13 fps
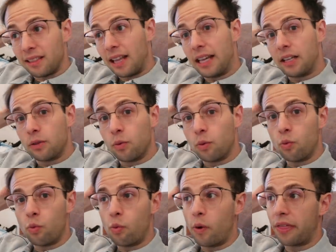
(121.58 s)
Like
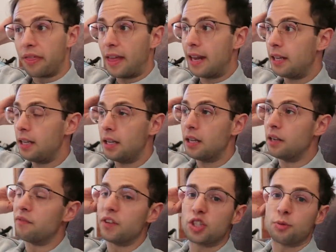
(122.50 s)
with any
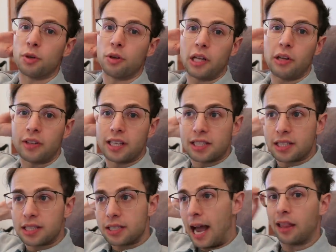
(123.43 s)
invisible
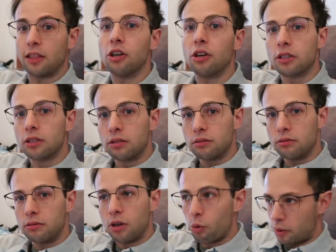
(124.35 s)
illness, I look
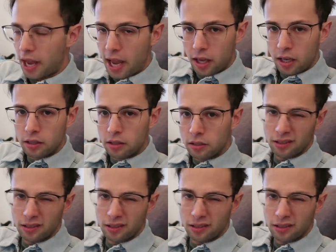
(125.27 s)
okay.